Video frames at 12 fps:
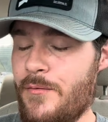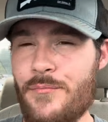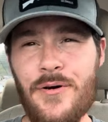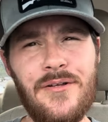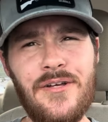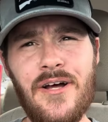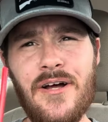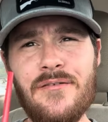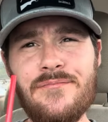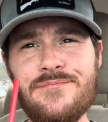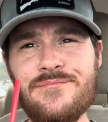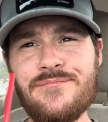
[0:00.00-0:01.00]
But yeah,
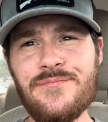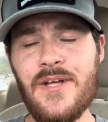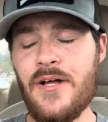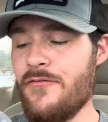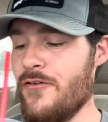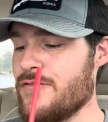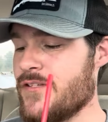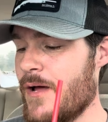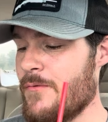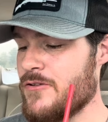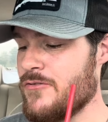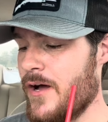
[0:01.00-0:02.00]
first
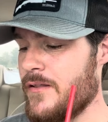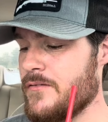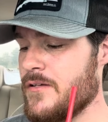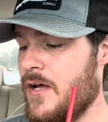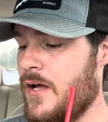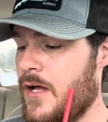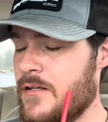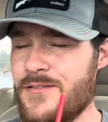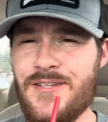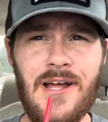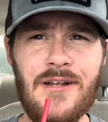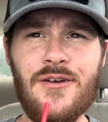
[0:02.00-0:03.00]
time I tried this, I
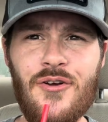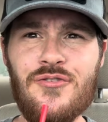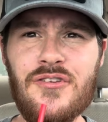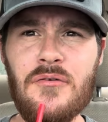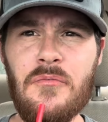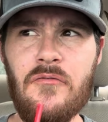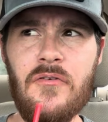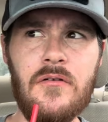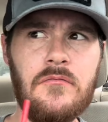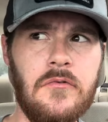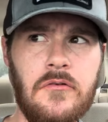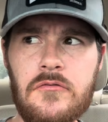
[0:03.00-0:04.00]
decided to go see a movie.
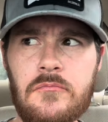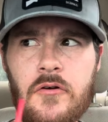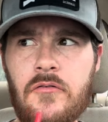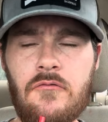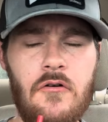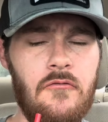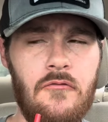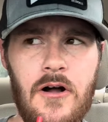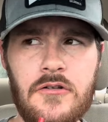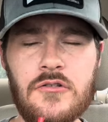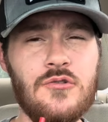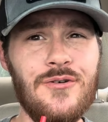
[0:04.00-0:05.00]
There was a movie worth
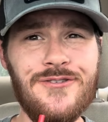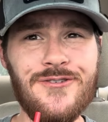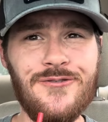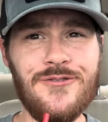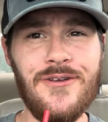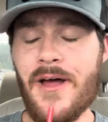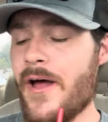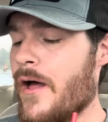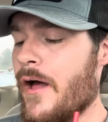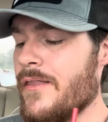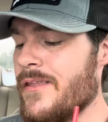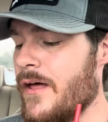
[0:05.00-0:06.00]
watching, Twisters.
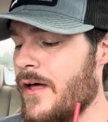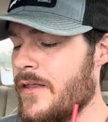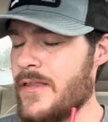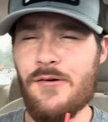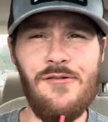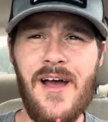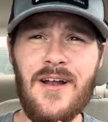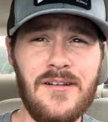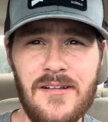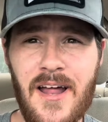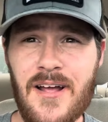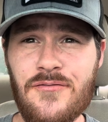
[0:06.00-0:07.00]
And then they were out of
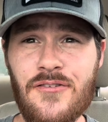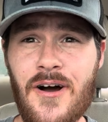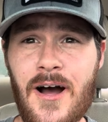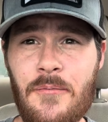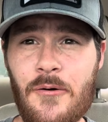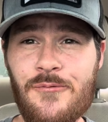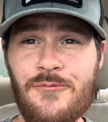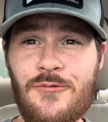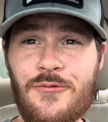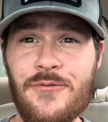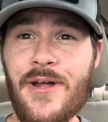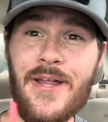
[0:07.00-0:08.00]
the Nashville Hot
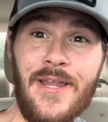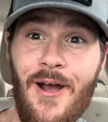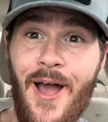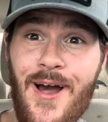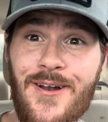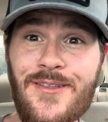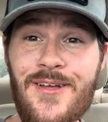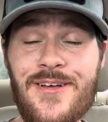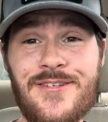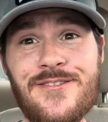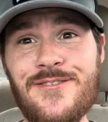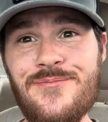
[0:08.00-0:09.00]
Popcorn. They're out of
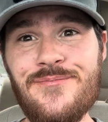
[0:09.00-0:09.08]
this.